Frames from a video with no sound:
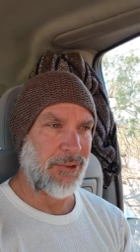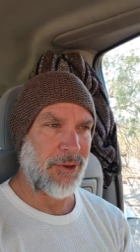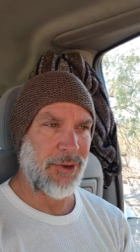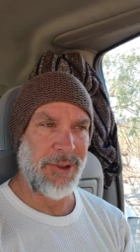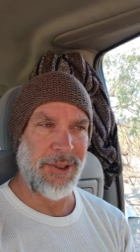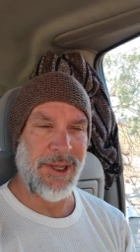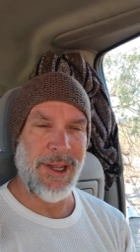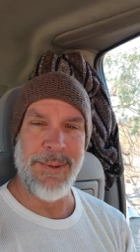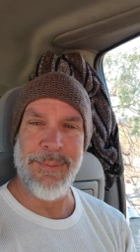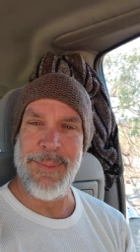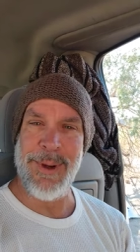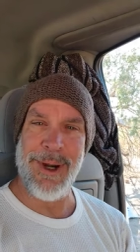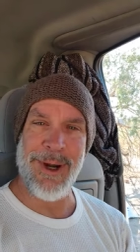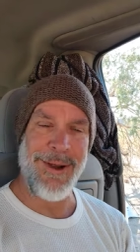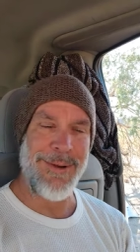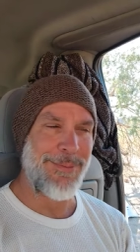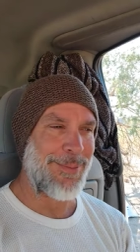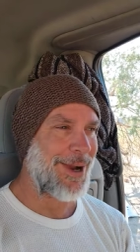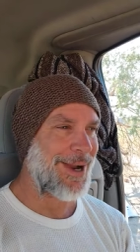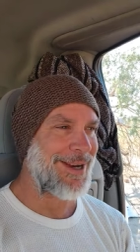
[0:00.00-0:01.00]
Or
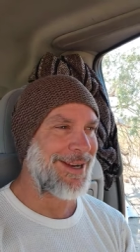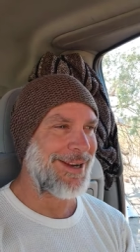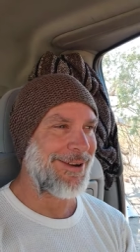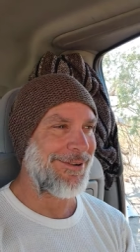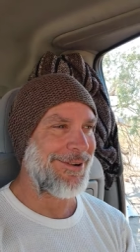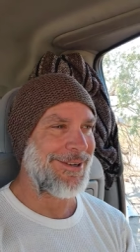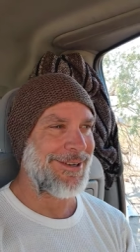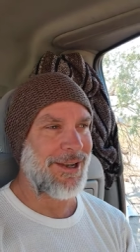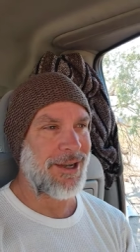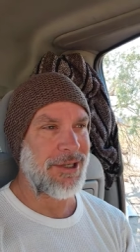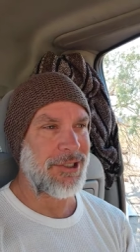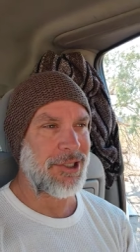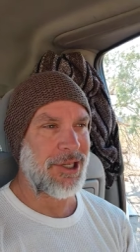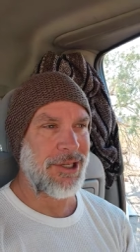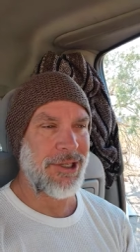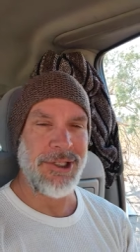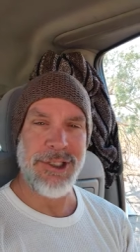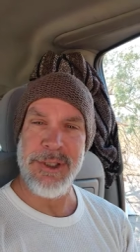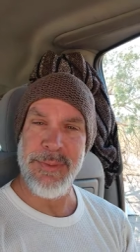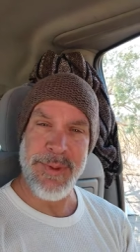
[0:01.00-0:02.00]
non-binary,
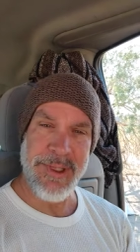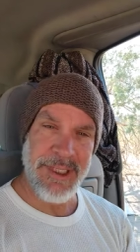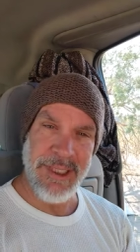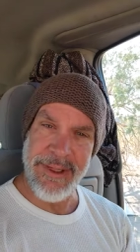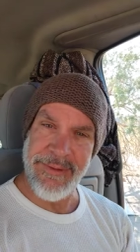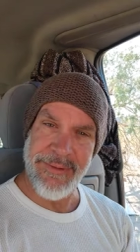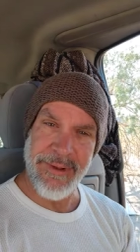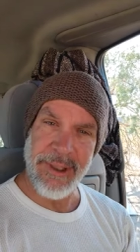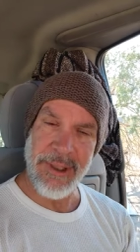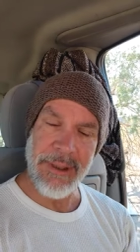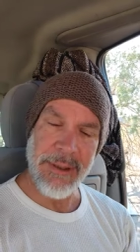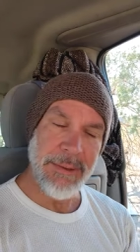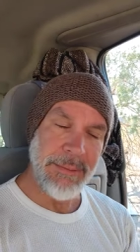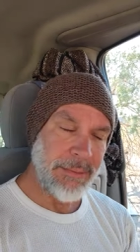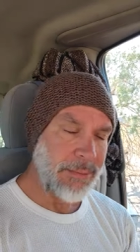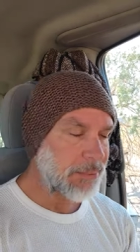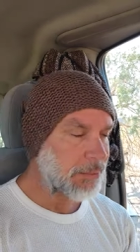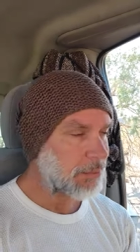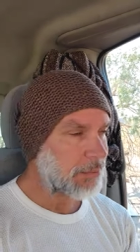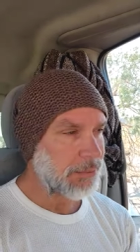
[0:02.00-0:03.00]
non-gender specific,
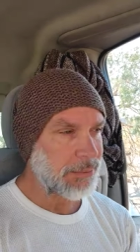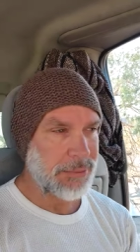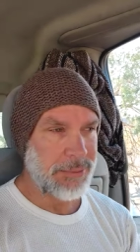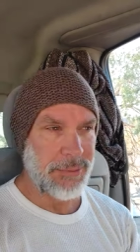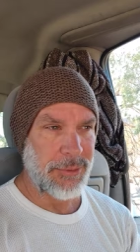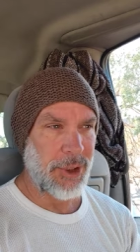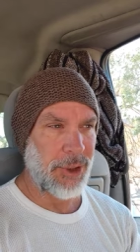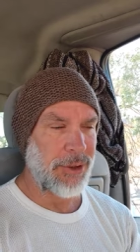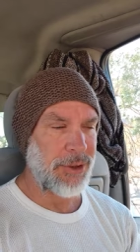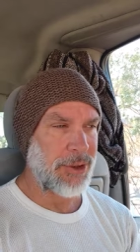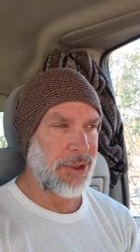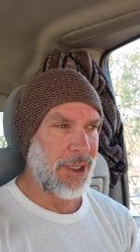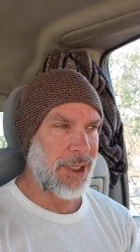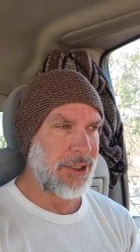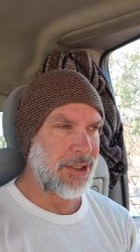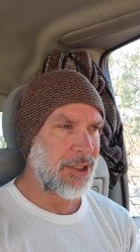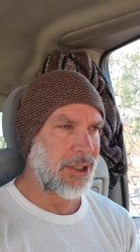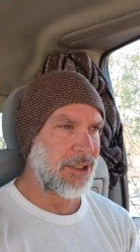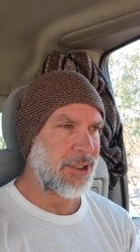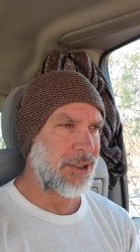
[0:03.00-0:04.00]
no,
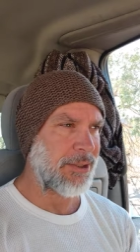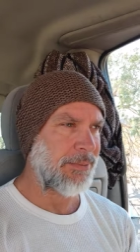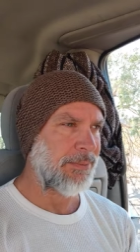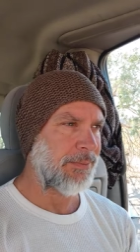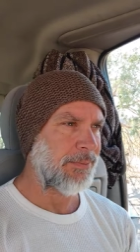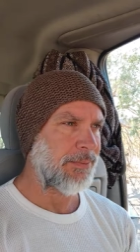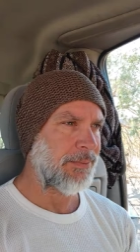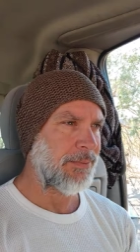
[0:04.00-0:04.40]
not judging.